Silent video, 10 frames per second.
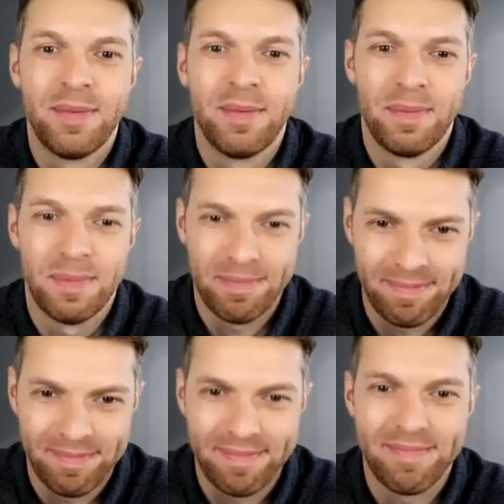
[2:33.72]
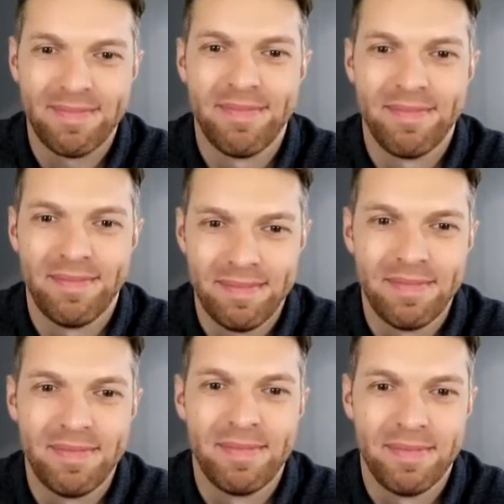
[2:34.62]

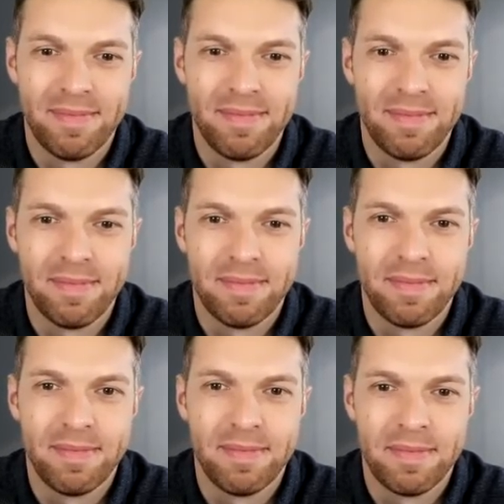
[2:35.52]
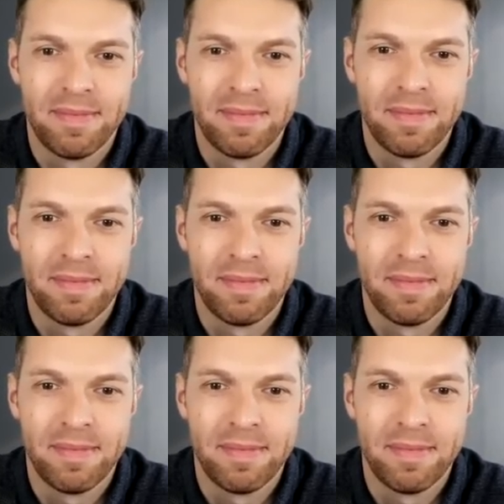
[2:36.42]
This person isn't speaking.